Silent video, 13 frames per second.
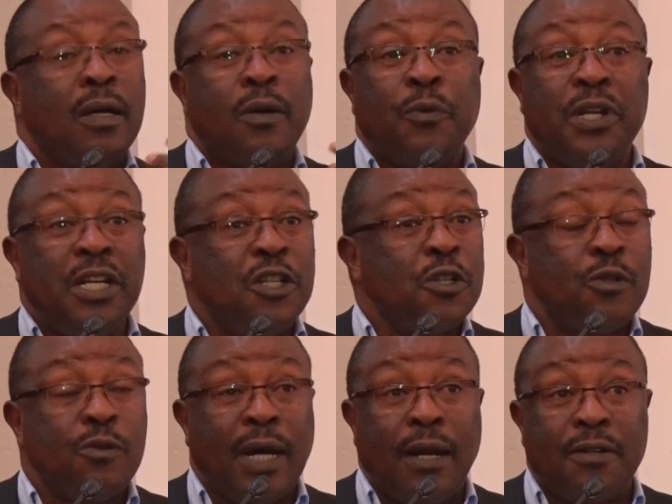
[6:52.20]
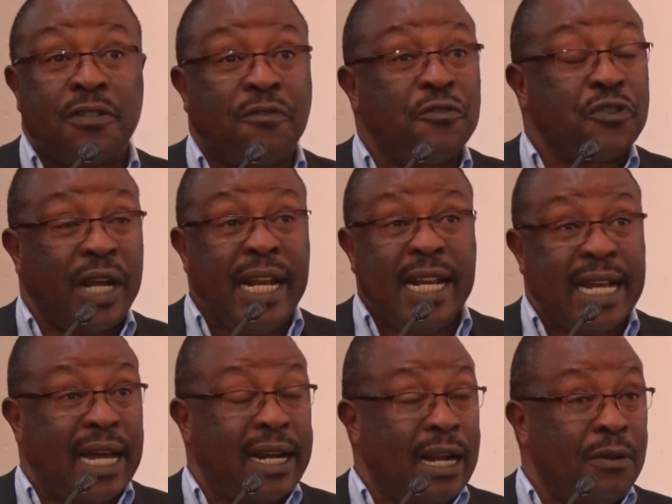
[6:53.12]
we need to do a lot of
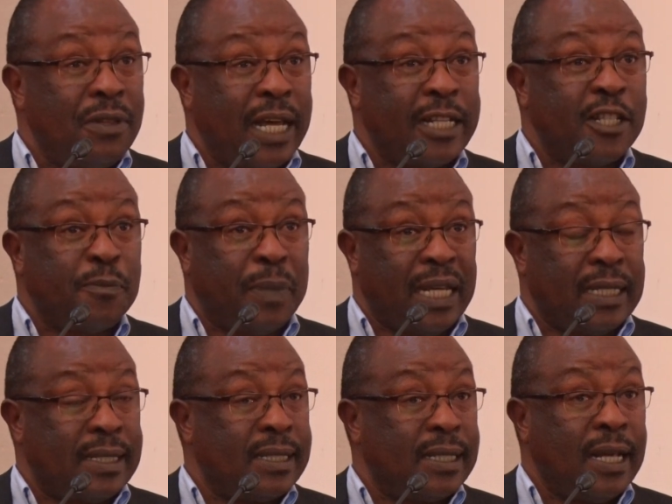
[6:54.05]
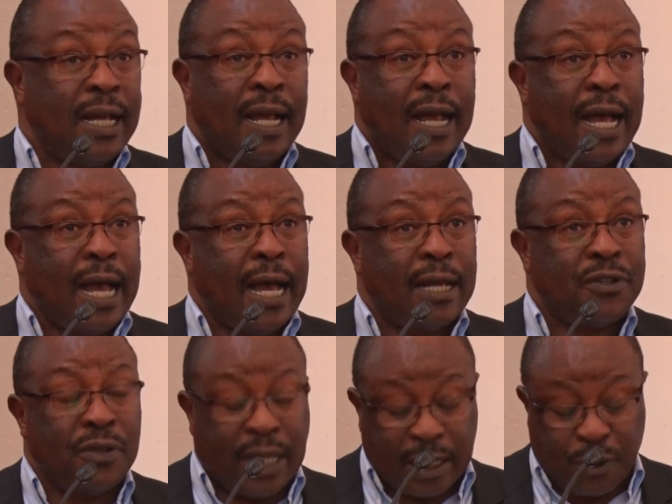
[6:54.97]
training around that space
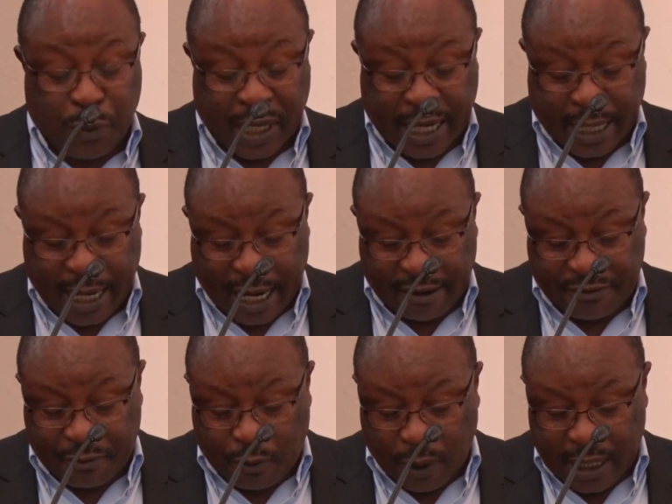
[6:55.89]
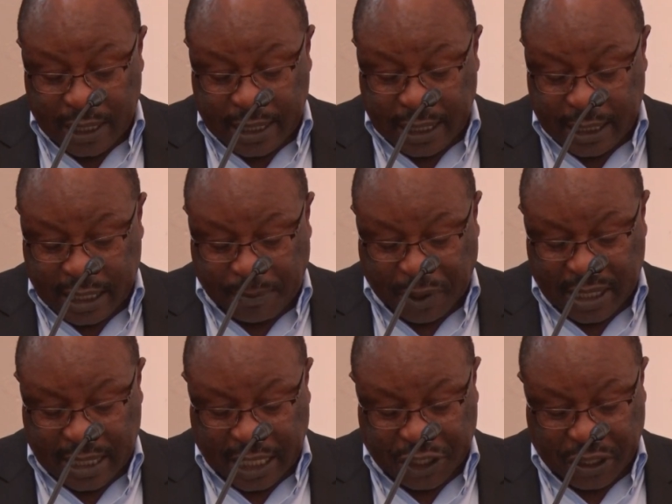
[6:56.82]
so that we can have quality
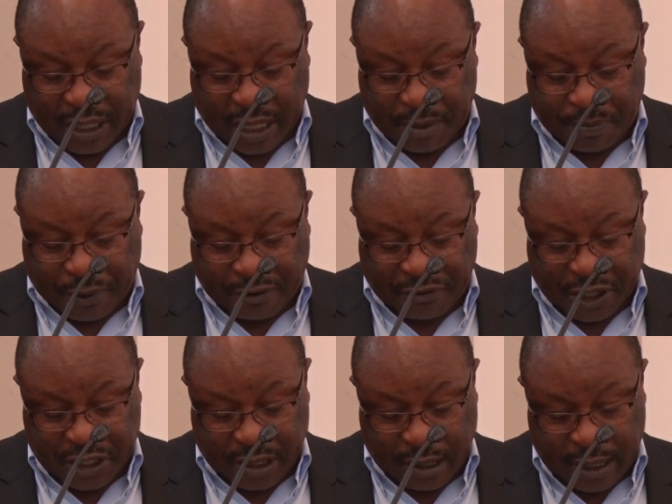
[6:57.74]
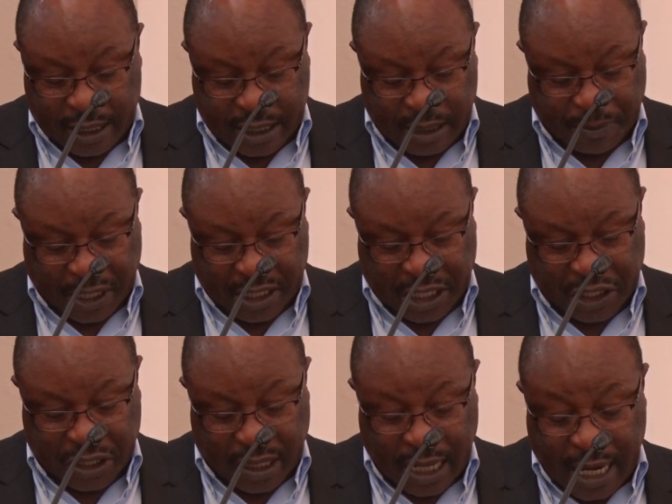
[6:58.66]
interpretation and professional
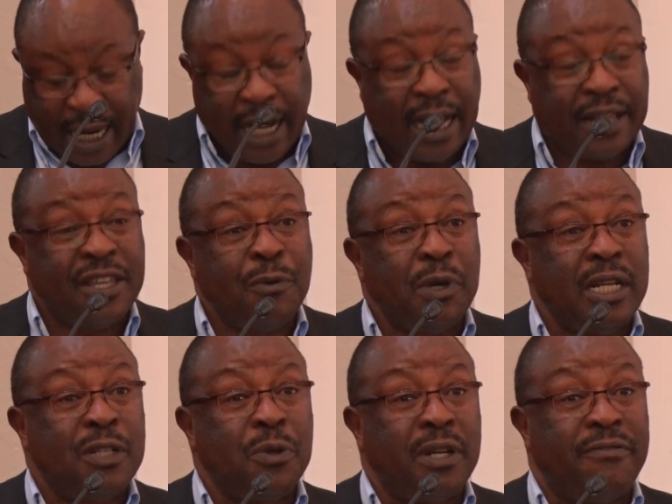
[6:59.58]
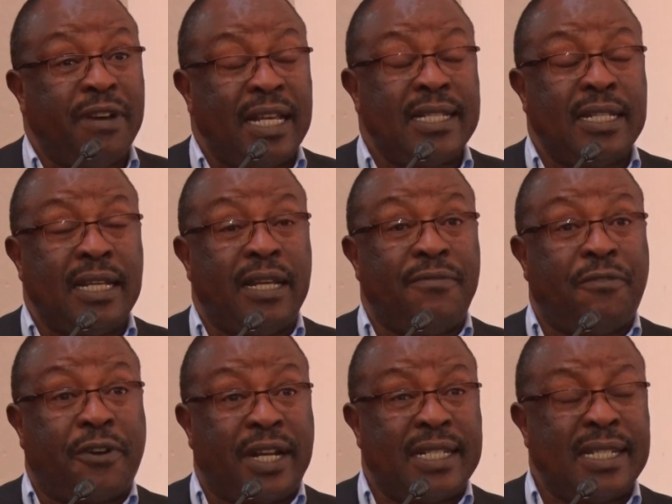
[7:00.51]
interpretation. I think we need to invest in
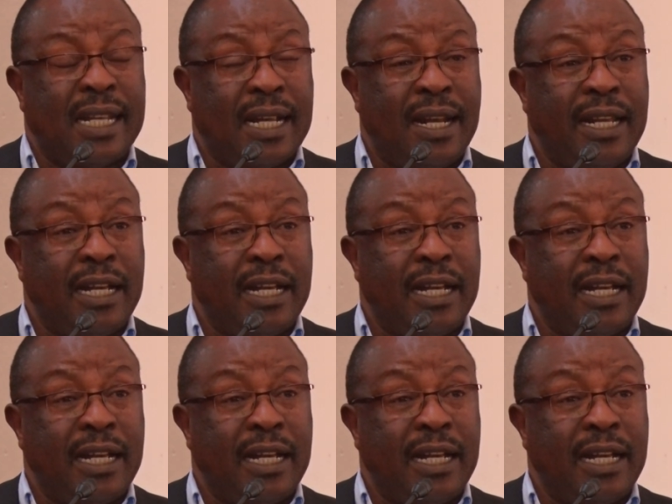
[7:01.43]
forensic